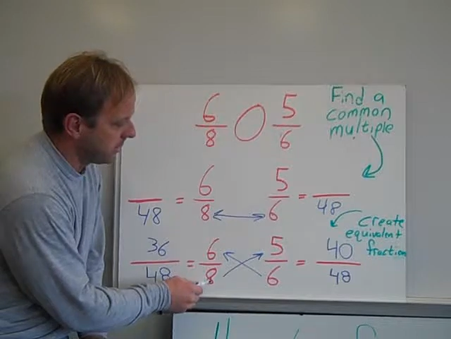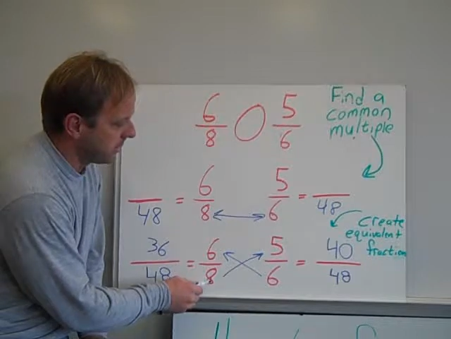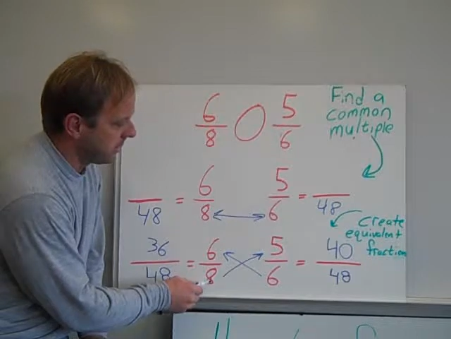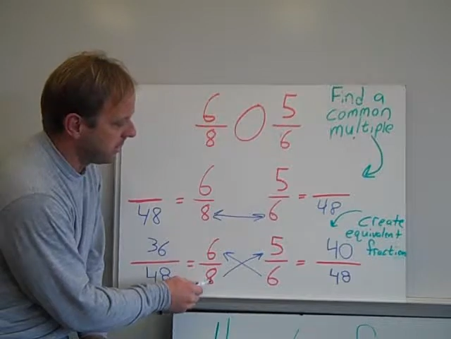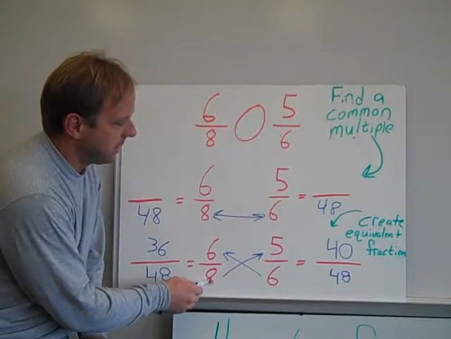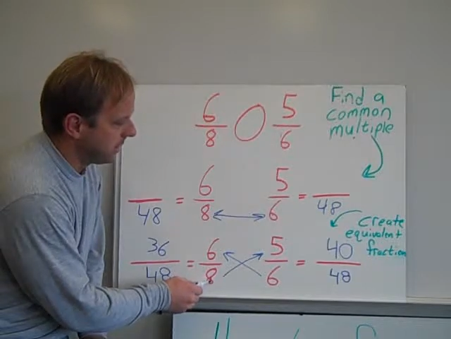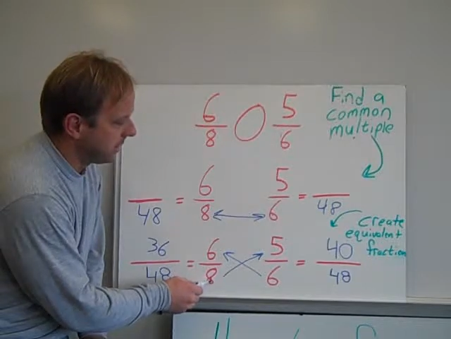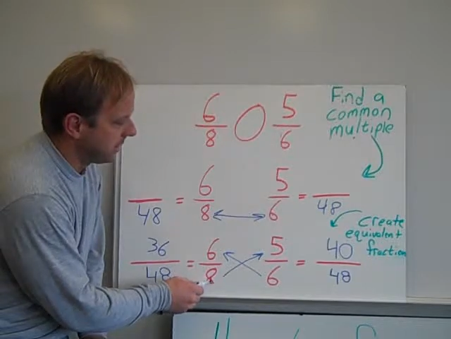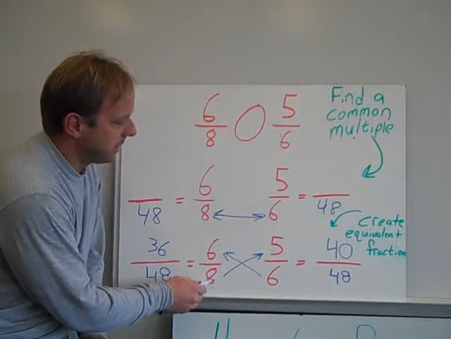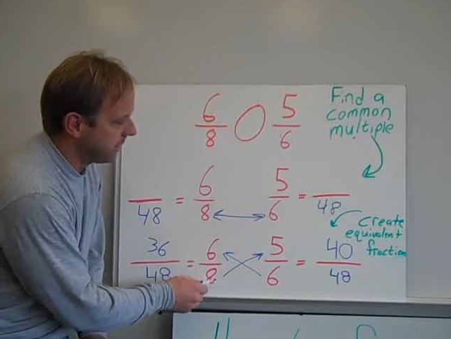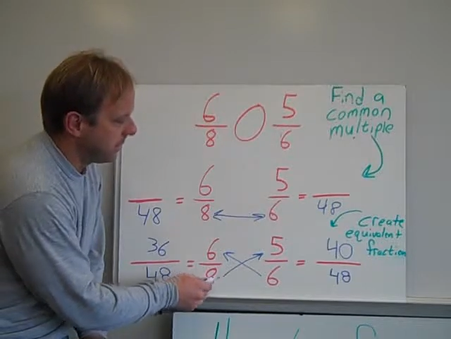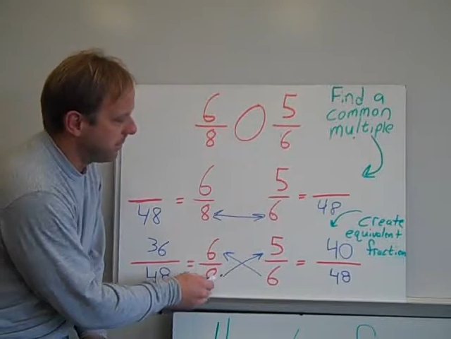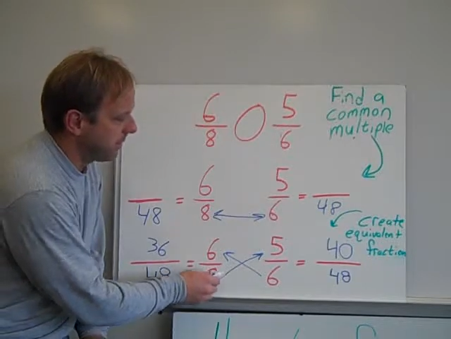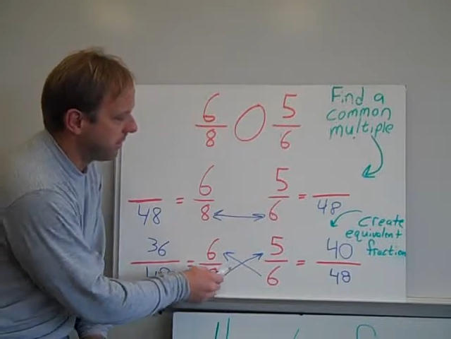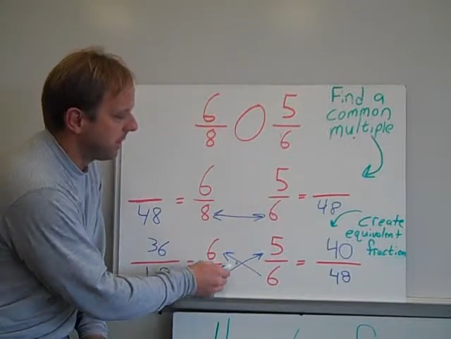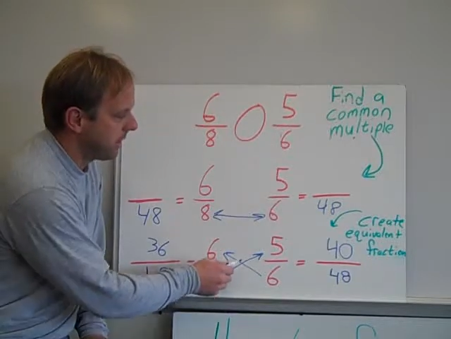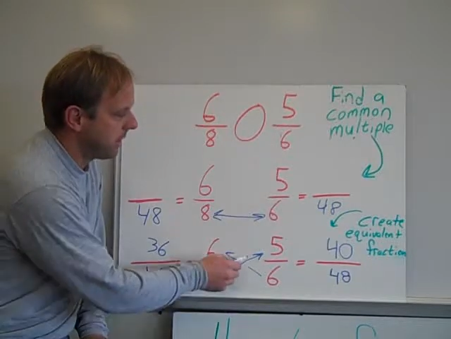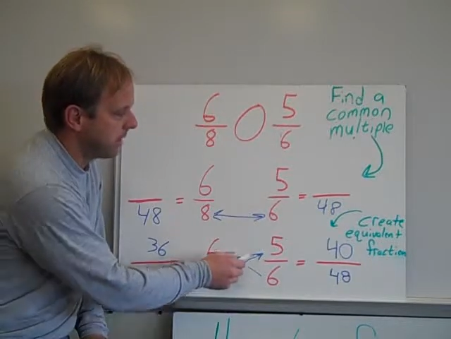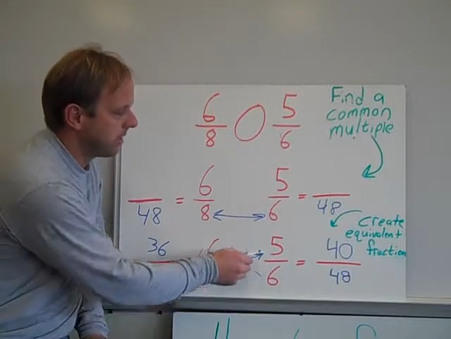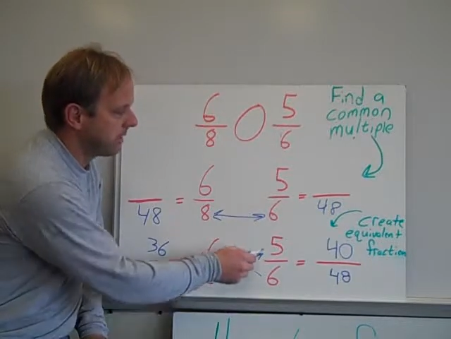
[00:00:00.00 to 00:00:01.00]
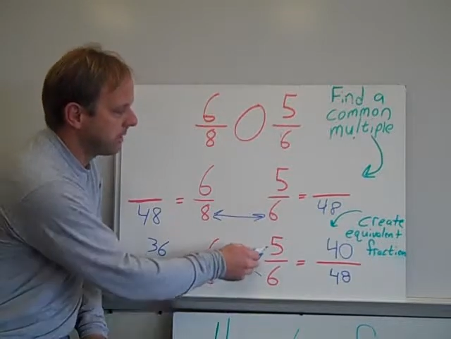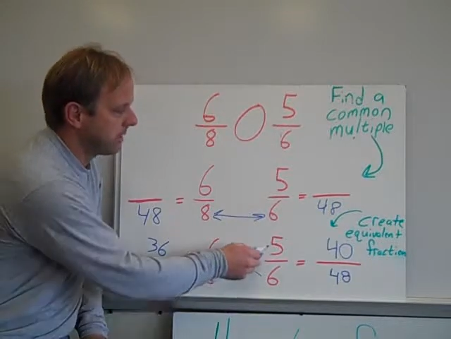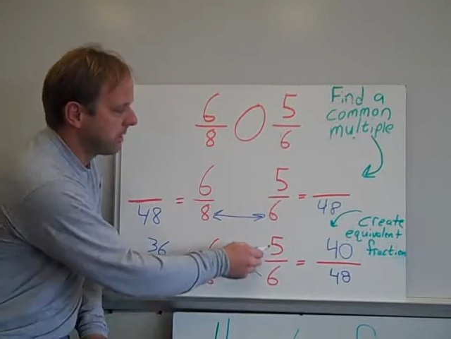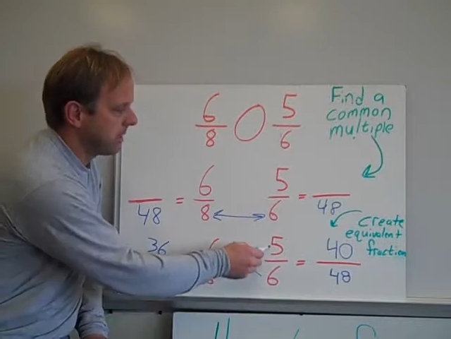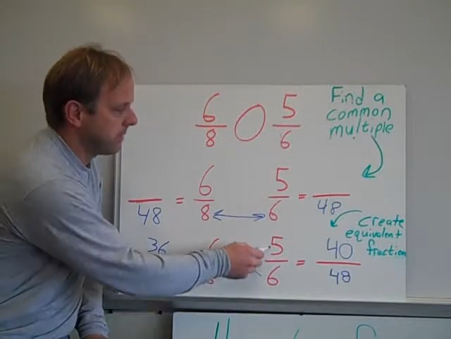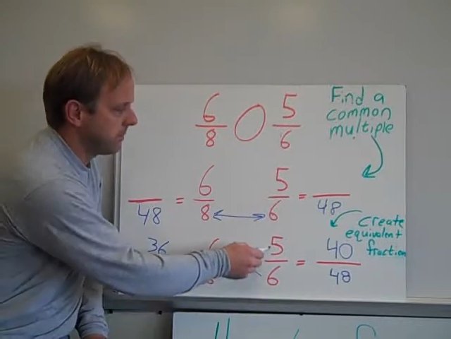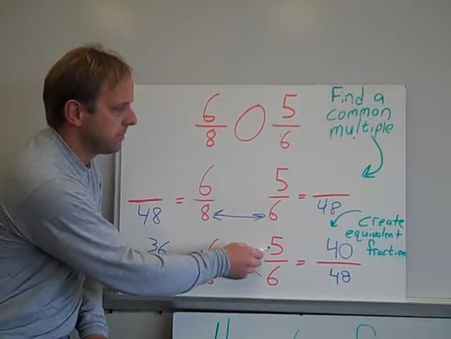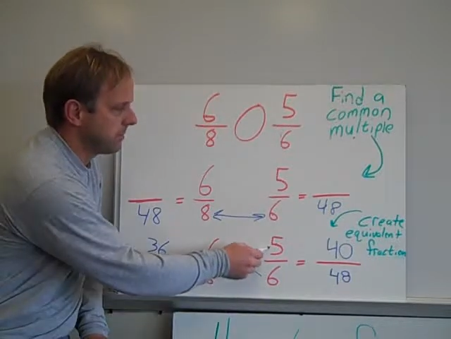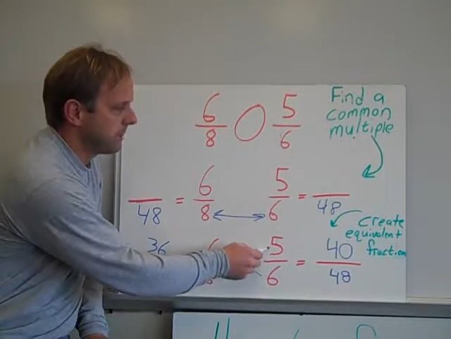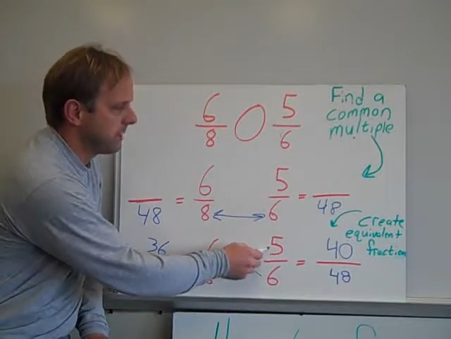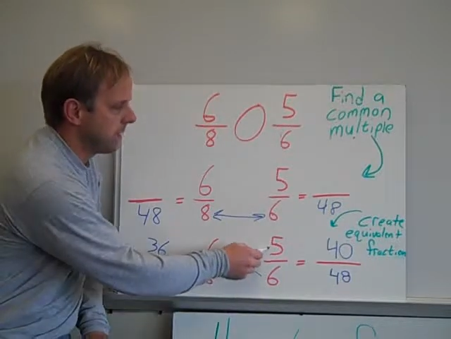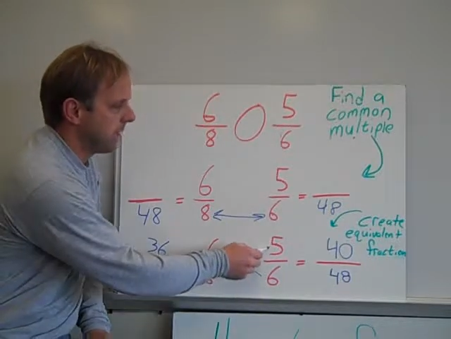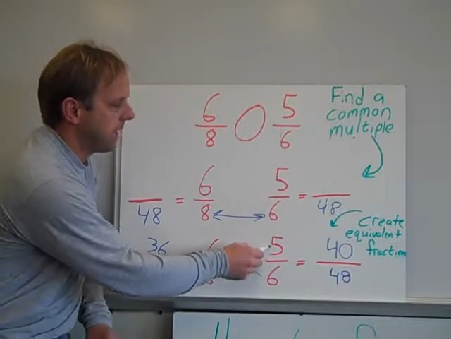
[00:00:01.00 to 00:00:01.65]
denominator times the